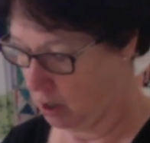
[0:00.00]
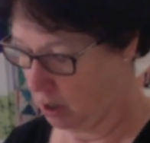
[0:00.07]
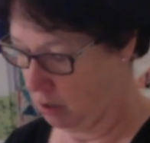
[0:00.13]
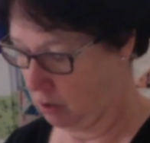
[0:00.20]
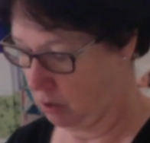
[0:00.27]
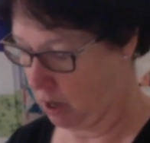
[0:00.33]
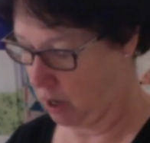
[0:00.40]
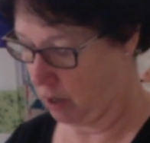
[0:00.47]

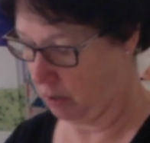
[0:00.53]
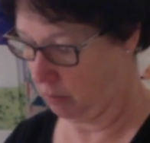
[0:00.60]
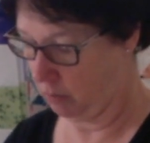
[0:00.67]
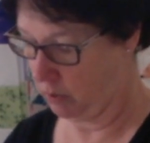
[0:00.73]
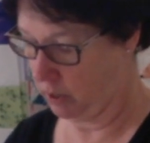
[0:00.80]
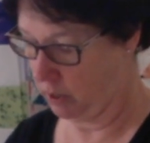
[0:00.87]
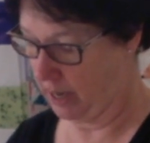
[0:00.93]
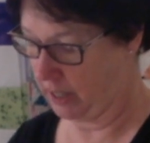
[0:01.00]
Okay.
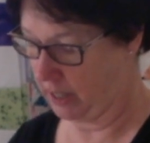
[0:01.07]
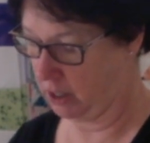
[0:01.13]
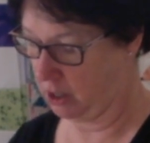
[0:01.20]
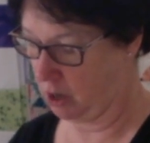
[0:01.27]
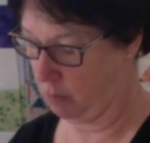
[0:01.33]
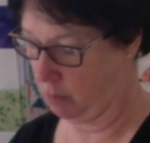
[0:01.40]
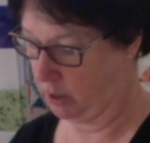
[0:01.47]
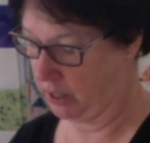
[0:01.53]
When I get
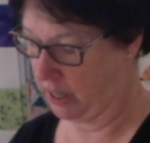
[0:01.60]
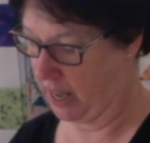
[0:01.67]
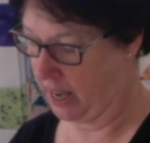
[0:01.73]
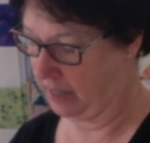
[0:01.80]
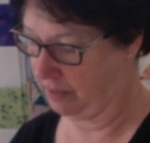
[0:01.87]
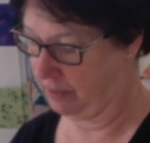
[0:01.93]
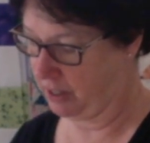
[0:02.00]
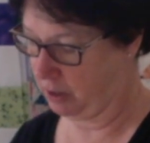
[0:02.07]
done with
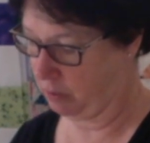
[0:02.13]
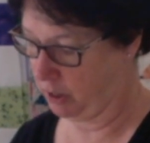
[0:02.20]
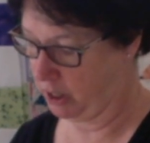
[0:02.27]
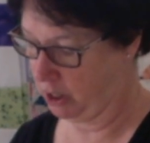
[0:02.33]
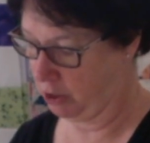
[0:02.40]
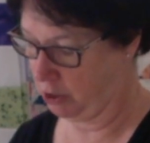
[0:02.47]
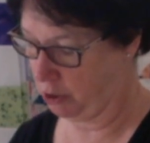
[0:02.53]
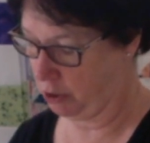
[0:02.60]
live, can we
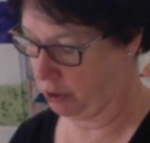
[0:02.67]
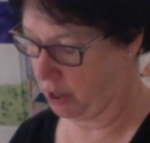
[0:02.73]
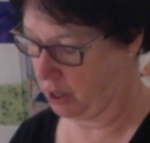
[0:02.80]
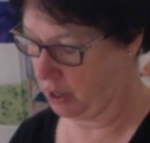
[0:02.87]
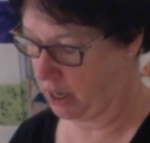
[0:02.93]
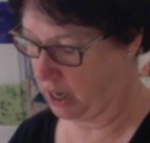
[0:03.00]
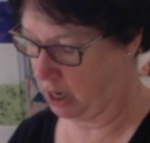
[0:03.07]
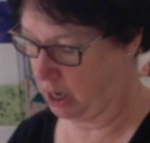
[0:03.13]
get your son
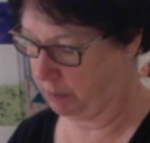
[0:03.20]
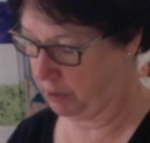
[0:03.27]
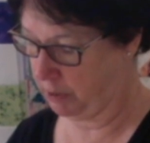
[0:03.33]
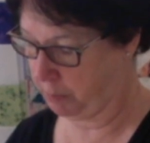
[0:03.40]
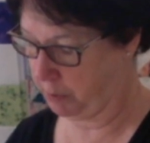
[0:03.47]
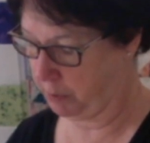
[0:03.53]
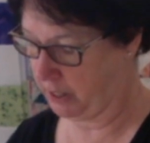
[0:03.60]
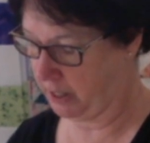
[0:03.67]
to help us
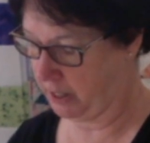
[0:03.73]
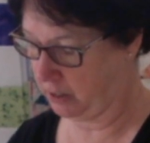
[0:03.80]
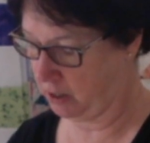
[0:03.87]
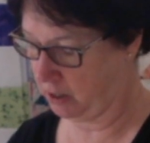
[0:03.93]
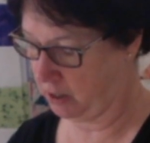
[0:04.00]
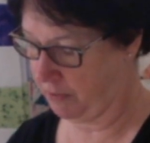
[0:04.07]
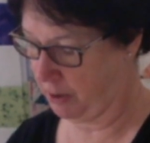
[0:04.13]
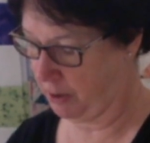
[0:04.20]
put that
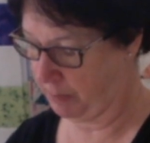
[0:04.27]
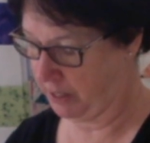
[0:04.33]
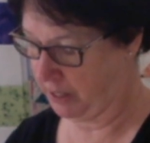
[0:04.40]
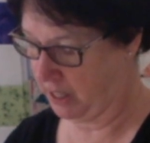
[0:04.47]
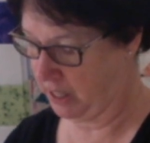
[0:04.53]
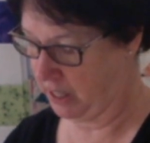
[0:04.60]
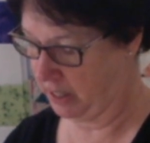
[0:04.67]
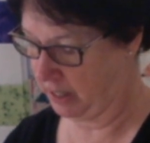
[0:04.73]
stuff up in
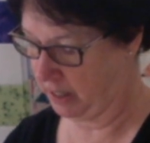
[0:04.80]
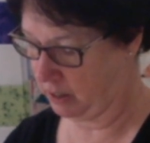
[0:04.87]
the attic?